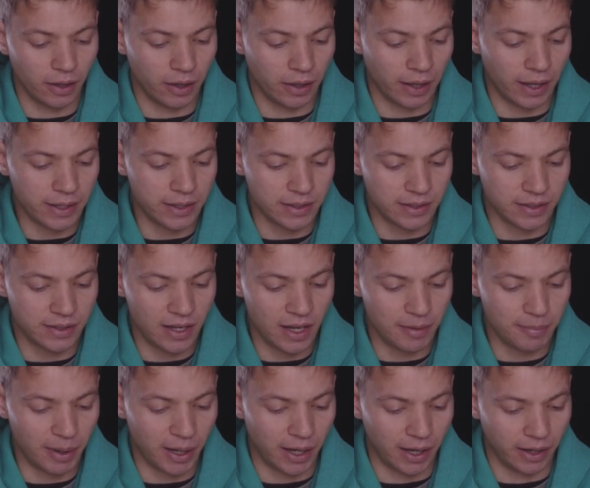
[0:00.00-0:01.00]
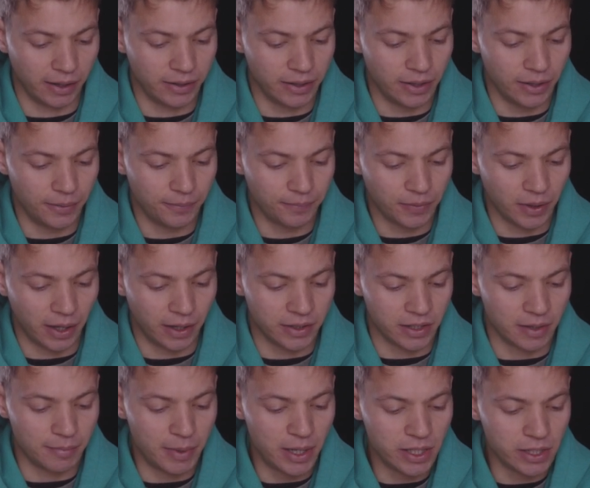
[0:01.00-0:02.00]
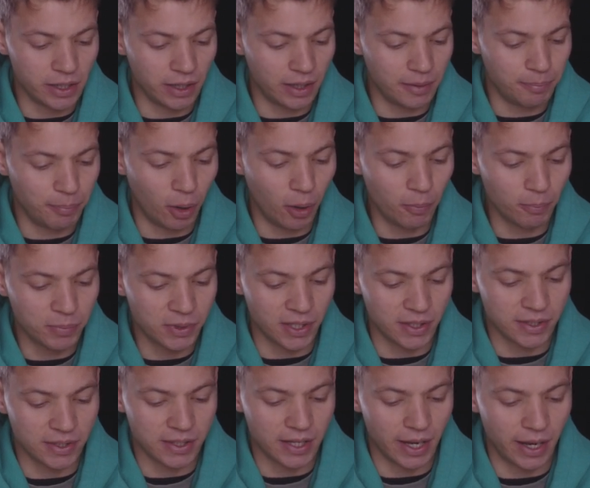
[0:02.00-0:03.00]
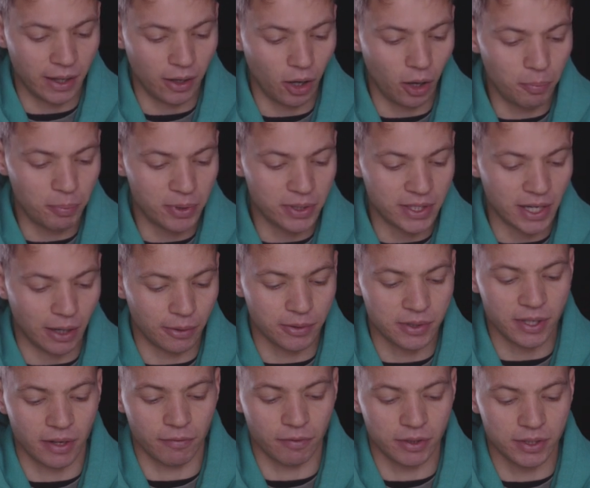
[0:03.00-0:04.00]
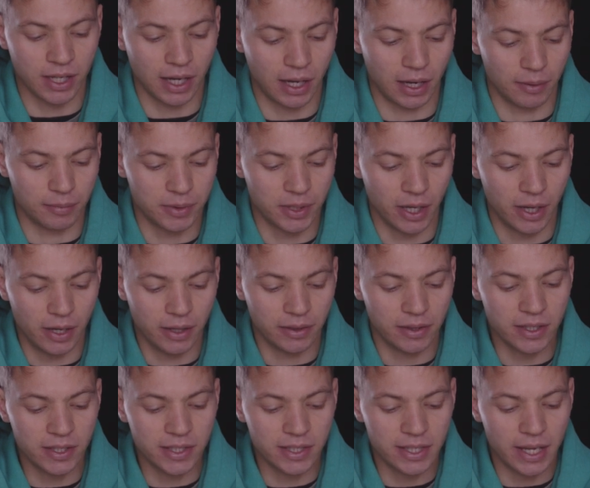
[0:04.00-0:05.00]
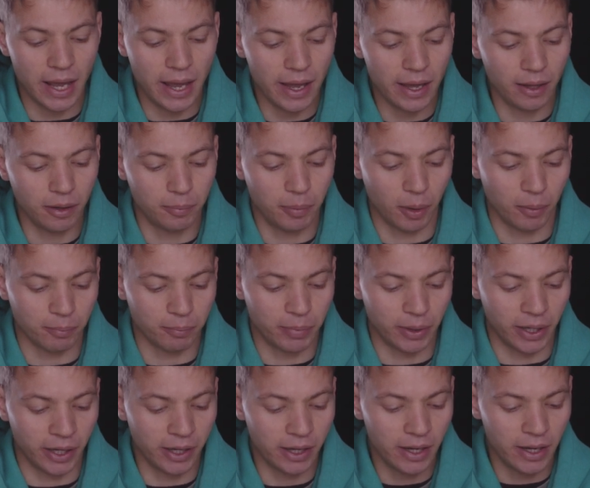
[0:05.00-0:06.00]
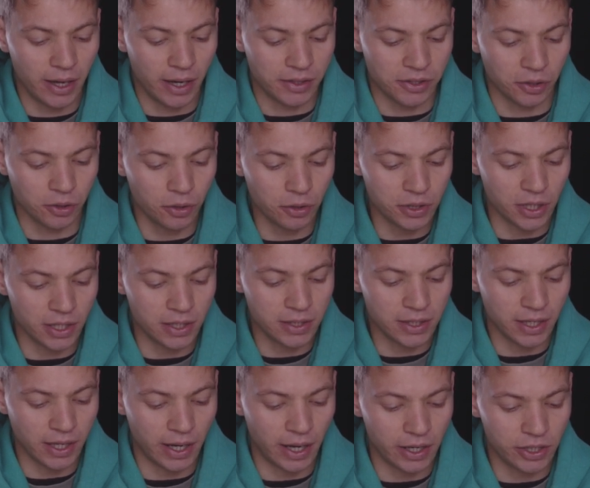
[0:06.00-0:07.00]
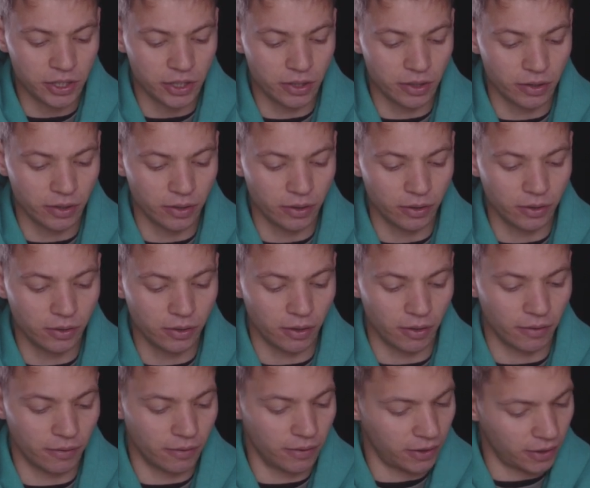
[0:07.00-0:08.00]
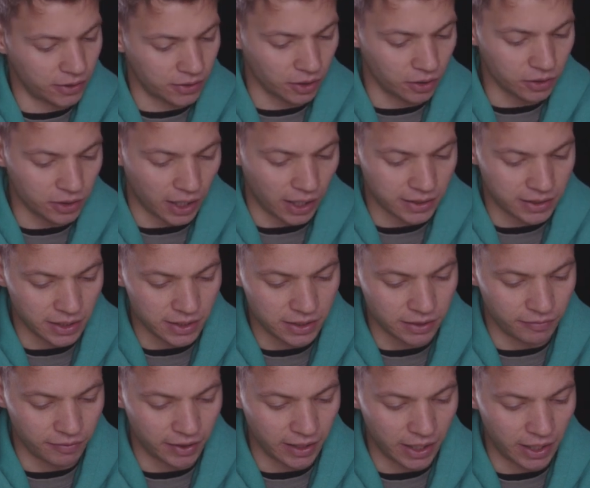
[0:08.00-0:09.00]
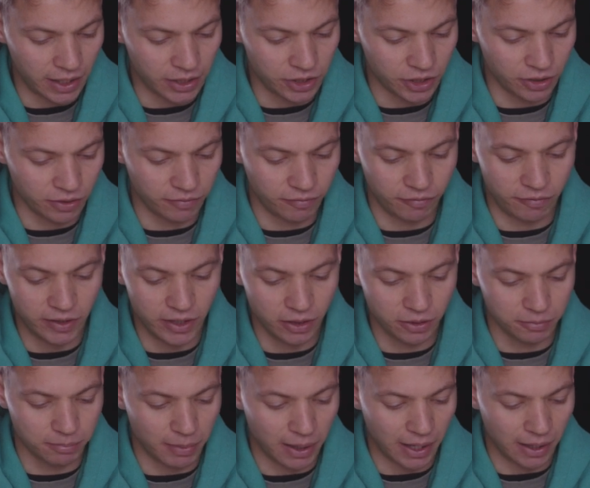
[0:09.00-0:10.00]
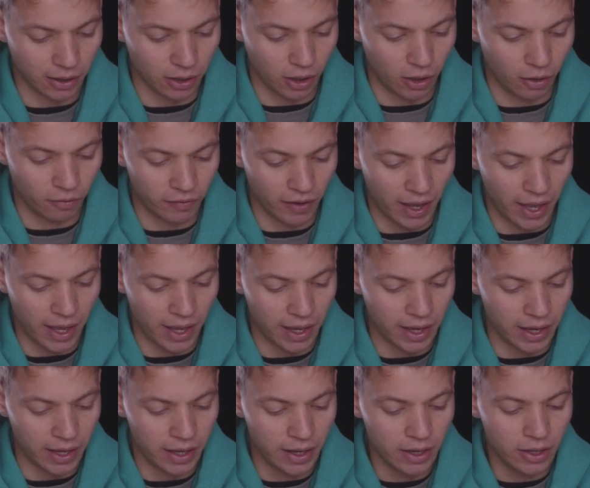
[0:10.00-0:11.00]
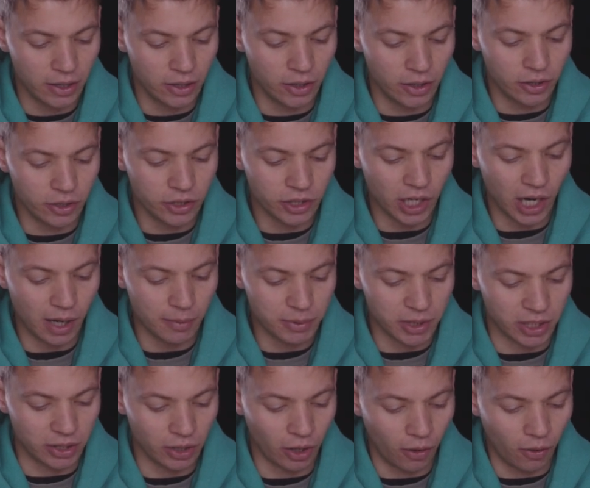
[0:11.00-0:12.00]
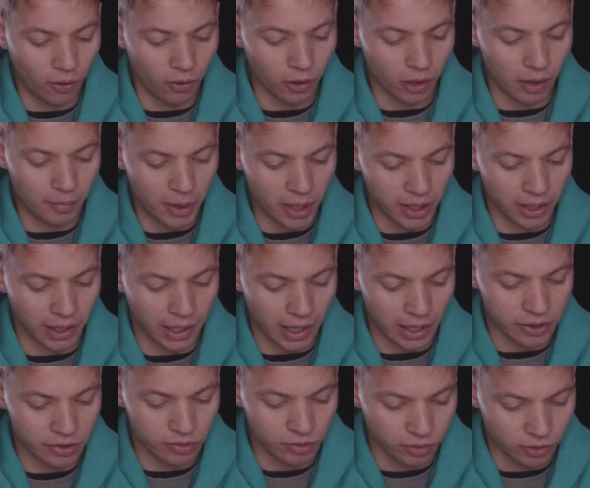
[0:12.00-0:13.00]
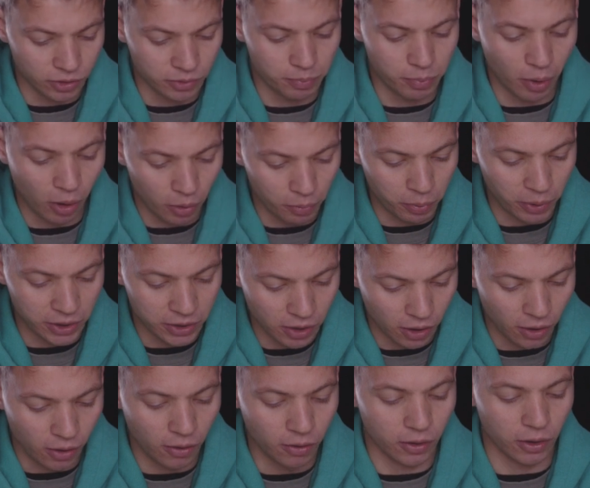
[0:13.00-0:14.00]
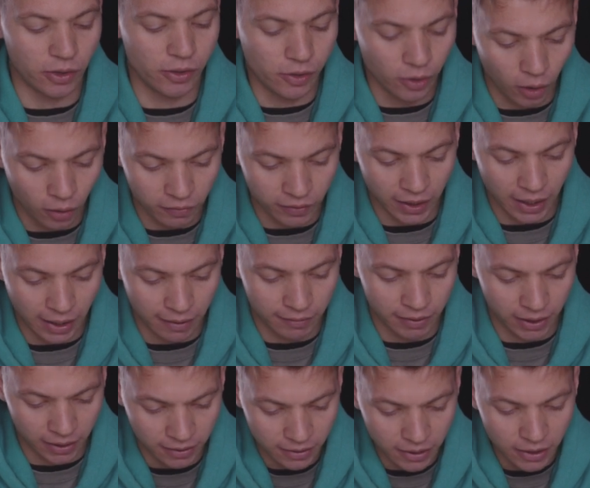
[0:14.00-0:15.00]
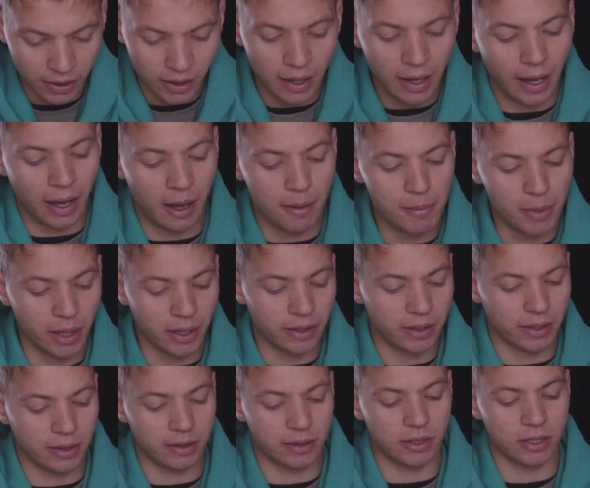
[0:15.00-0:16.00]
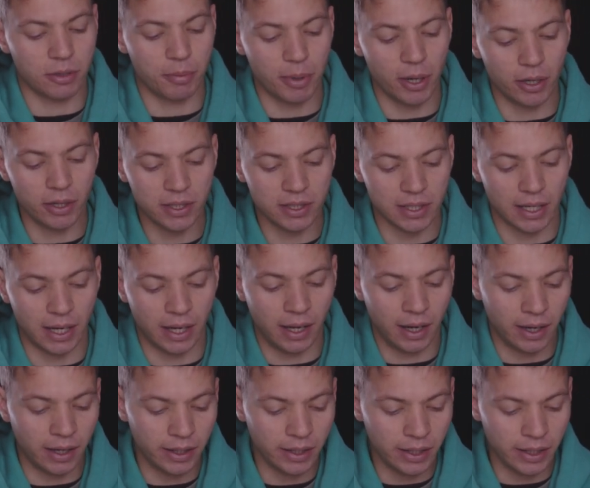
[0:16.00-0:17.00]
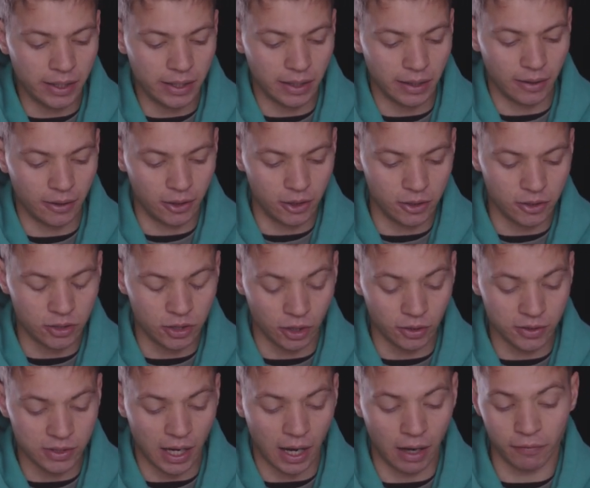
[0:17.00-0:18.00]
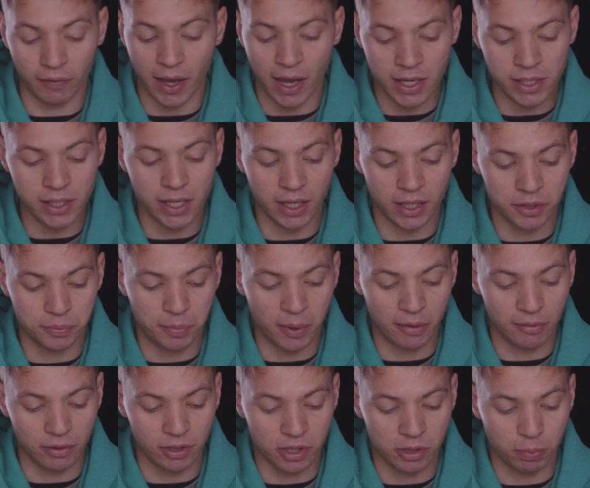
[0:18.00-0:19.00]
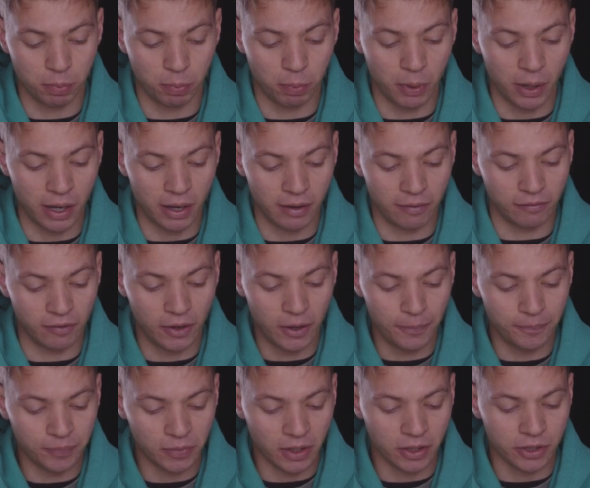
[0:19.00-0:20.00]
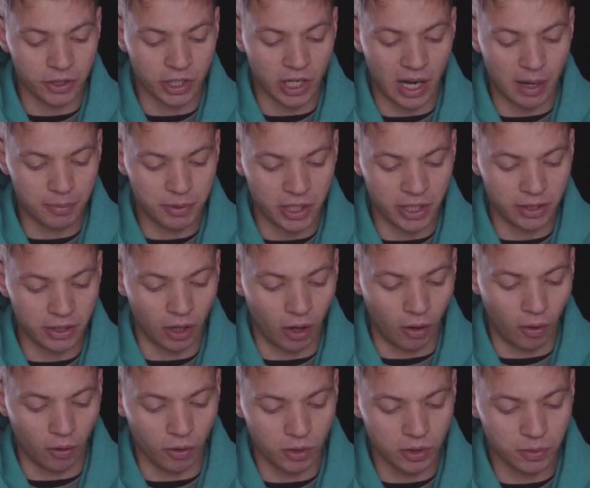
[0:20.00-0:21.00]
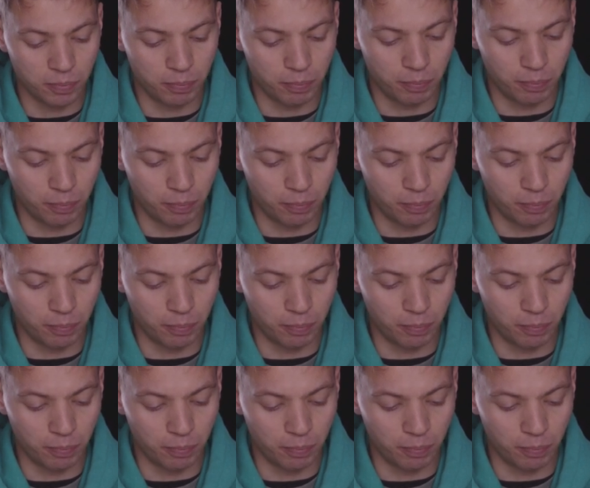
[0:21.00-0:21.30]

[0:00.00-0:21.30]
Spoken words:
alights nearby and immediately pumps its tail up and down several times. This tail pumping is a good identification field mark of a sharp-shinned hawk, American kestrel, broad-winged hawk, northern harrier. To be honest, I don't have any experience with sharp-shinned hawks,